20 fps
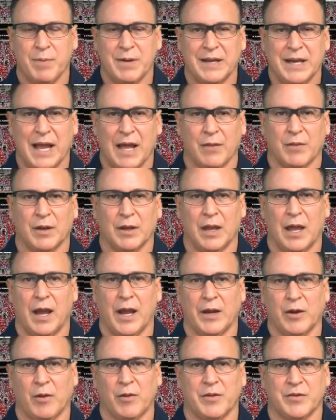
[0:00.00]
and down the
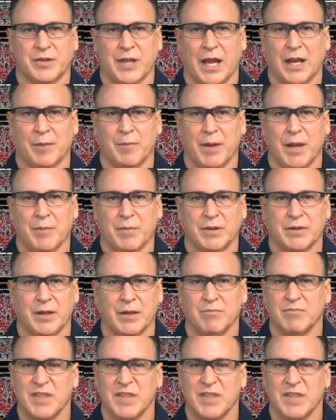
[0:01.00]
line on this Alabama team,